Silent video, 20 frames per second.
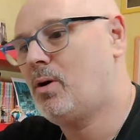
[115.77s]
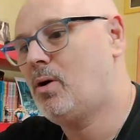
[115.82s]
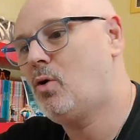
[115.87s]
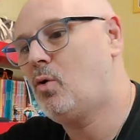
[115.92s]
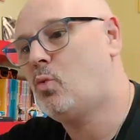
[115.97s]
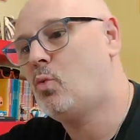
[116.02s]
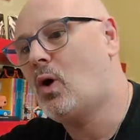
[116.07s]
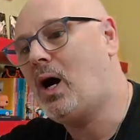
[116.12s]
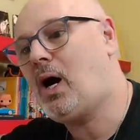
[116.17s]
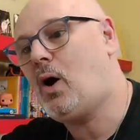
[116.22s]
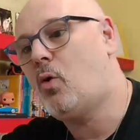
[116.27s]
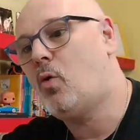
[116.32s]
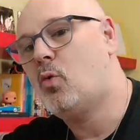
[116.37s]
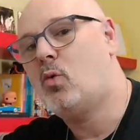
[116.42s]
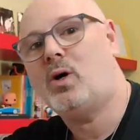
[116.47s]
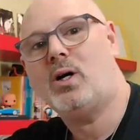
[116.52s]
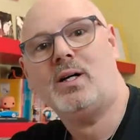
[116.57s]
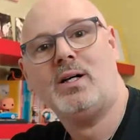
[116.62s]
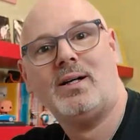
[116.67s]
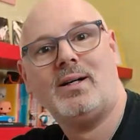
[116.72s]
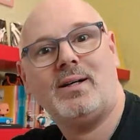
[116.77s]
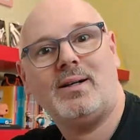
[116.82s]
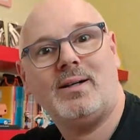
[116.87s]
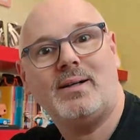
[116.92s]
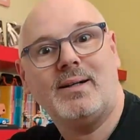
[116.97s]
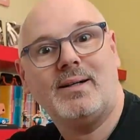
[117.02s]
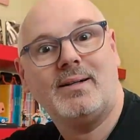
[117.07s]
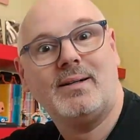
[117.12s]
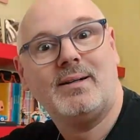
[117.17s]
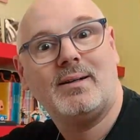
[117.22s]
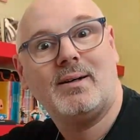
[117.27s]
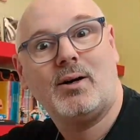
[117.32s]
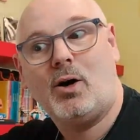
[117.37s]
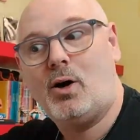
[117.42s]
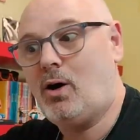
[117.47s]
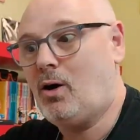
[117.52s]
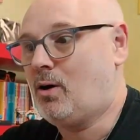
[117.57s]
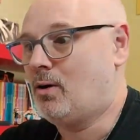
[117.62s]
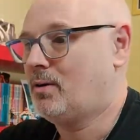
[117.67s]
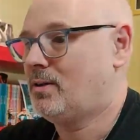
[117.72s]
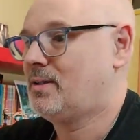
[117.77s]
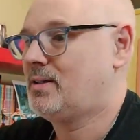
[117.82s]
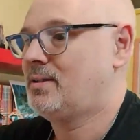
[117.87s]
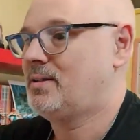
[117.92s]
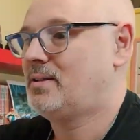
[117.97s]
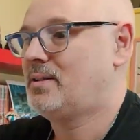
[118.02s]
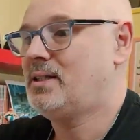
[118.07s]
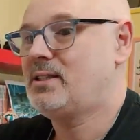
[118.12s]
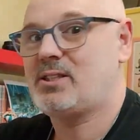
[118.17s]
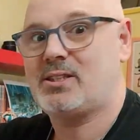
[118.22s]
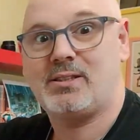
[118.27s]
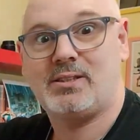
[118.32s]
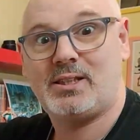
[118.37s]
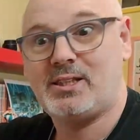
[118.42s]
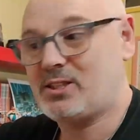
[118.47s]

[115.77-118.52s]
Oh wow! Oh, this